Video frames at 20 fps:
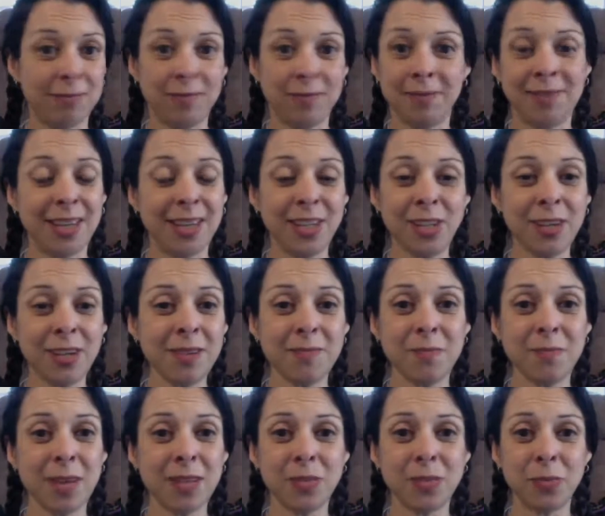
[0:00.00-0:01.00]
they shouldn't
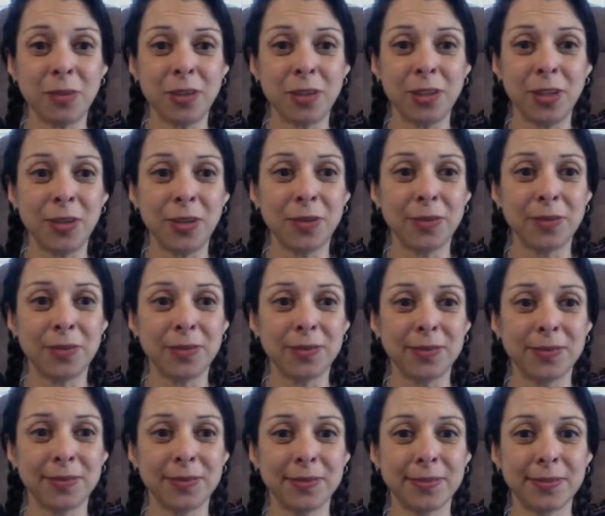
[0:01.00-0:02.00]
mess with you.
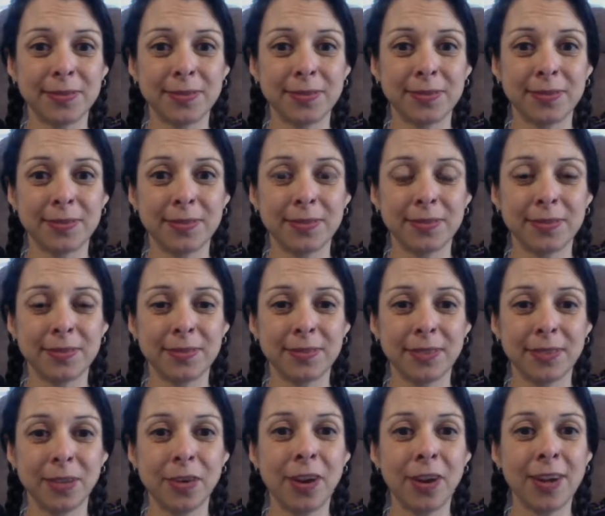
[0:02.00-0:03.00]

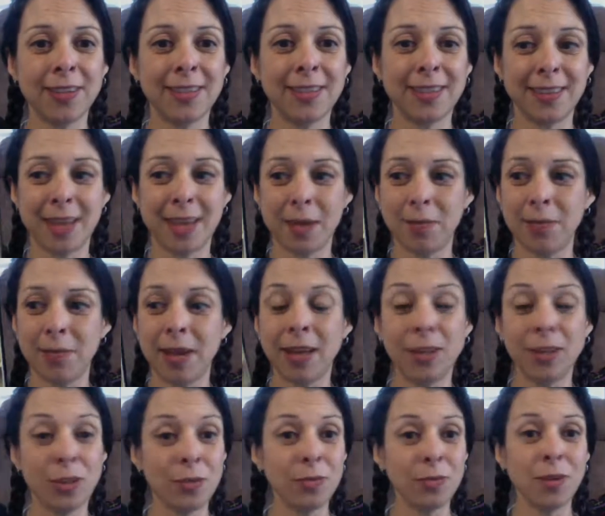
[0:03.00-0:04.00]
You're on to them,
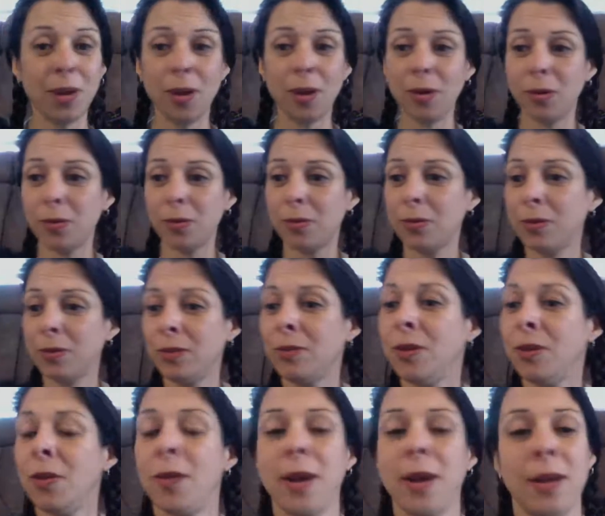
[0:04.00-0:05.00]
and you know
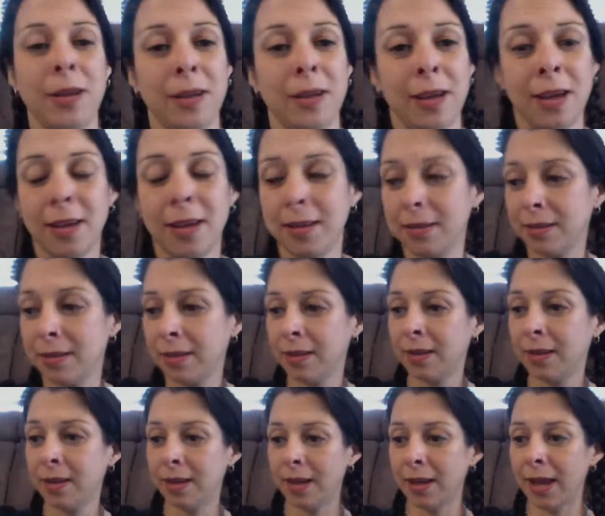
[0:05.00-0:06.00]
how
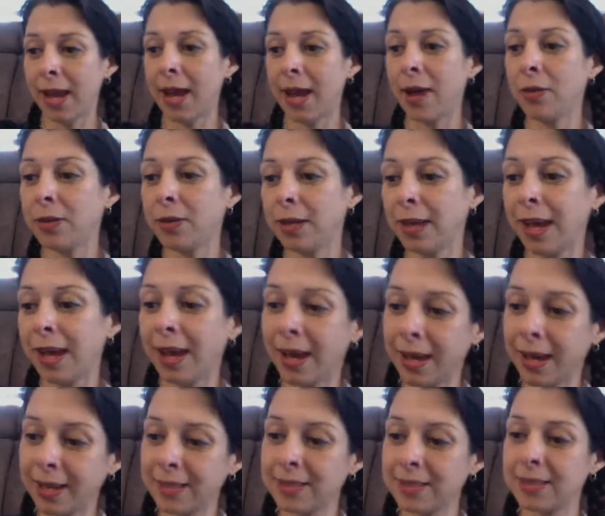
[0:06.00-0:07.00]
to
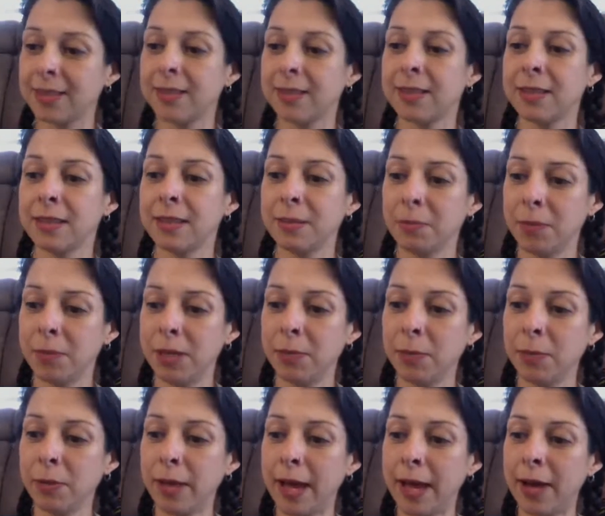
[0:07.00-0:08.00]
cut
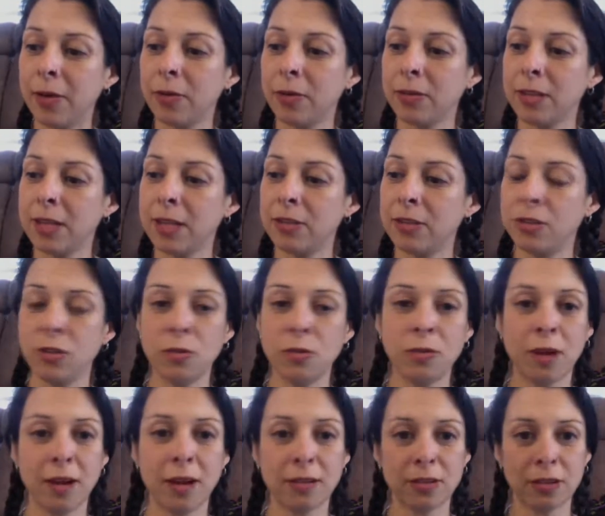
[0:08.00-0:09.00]
people out that do
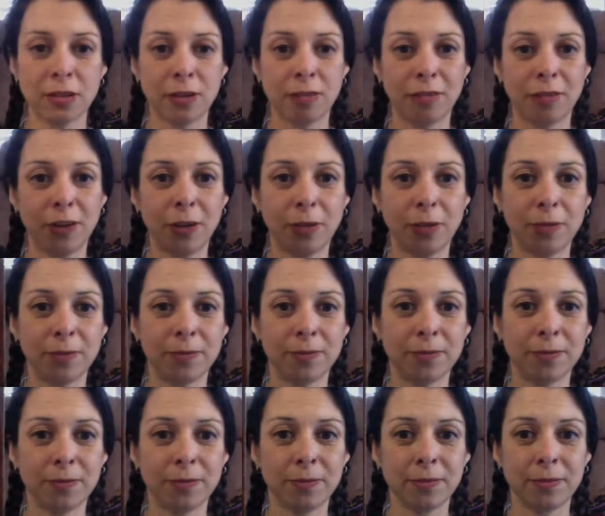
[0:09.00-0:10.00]
not serve you,
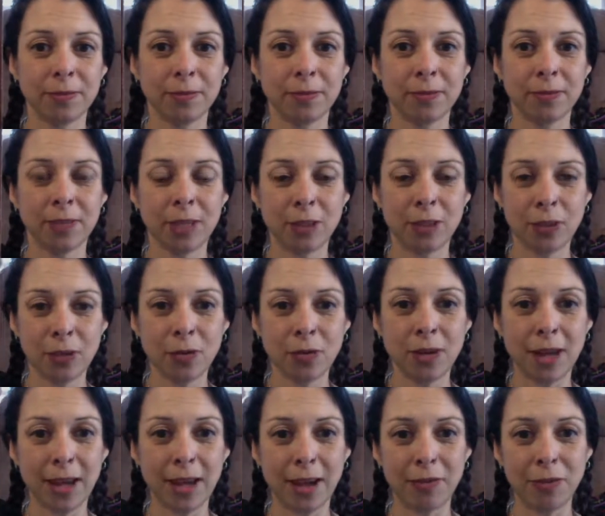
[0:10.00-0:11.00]
that do
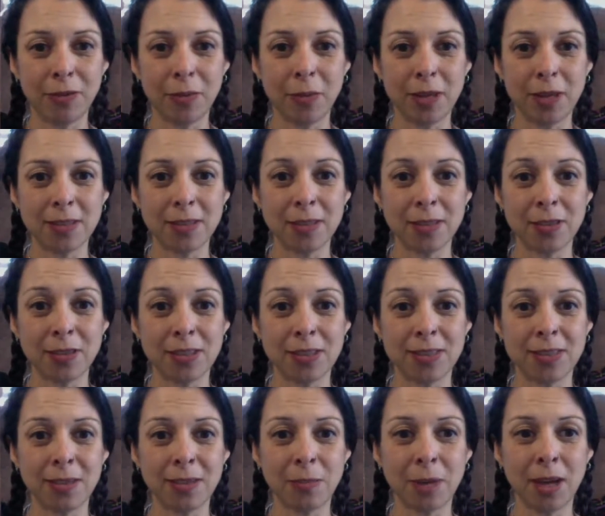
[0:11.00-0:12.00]
not have your best
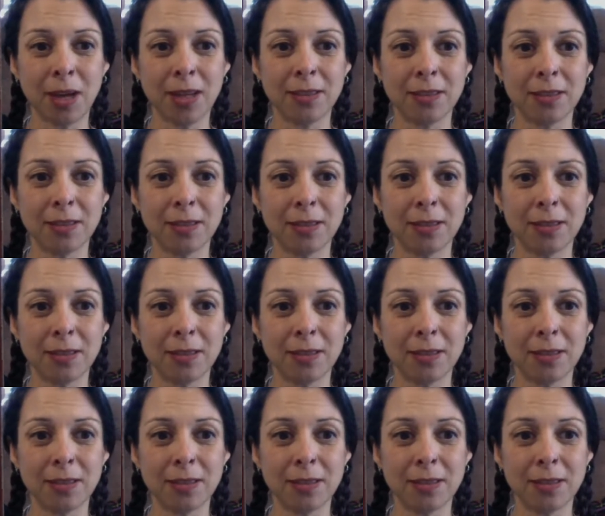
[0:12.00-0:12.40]
interest in mind.